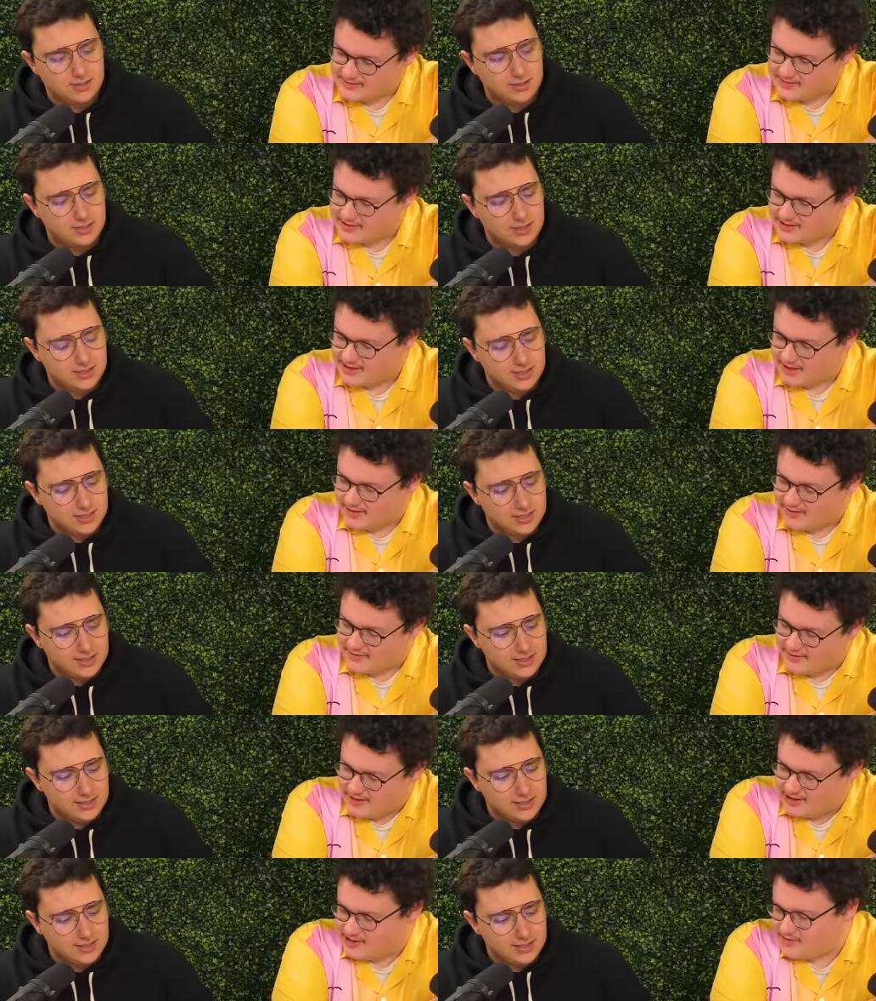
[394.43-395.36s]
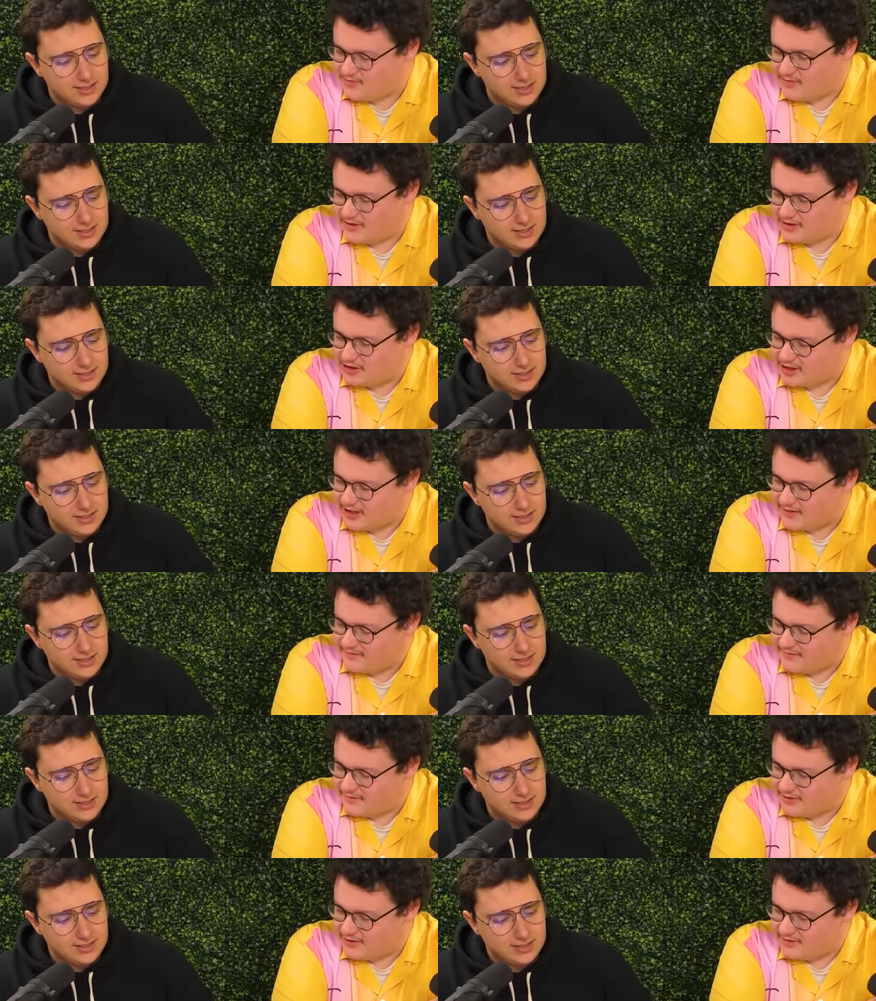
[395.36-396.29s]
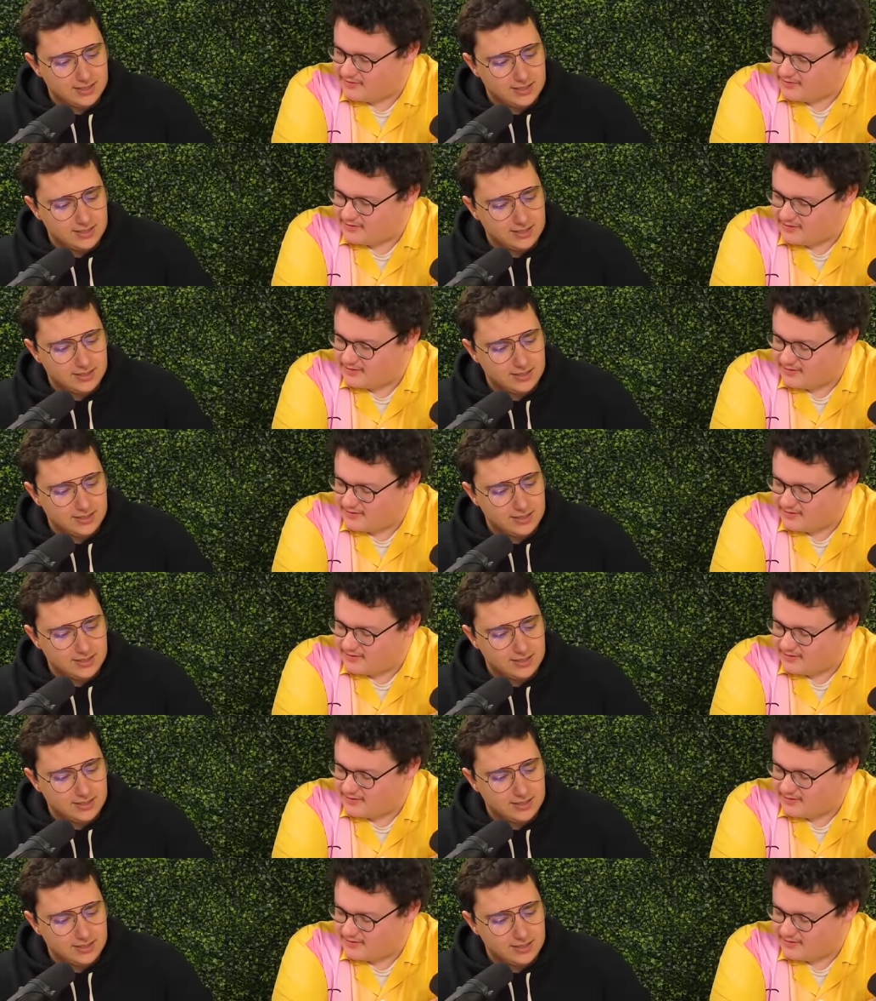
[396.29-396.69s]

Speaker 1: So it's just one shot for you.